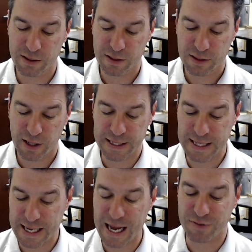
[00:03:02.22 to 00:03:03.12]
and
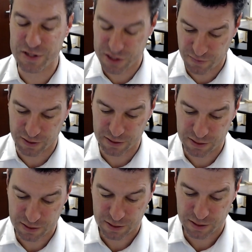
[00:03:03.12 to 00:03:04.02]
yet have a servant
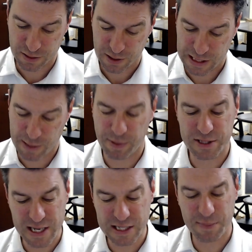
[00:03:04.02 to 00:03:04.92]
than
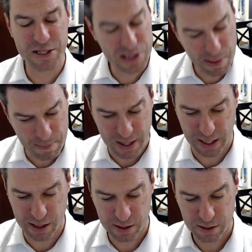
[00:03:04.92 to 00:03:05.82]
pretend to be
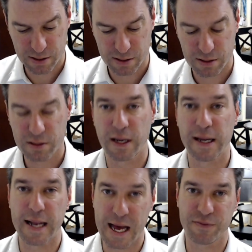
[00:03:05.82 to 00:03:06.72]
somebody
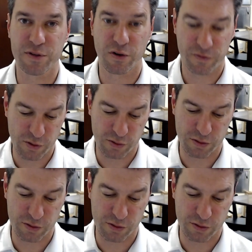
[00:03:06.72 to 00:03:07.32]
and have no food.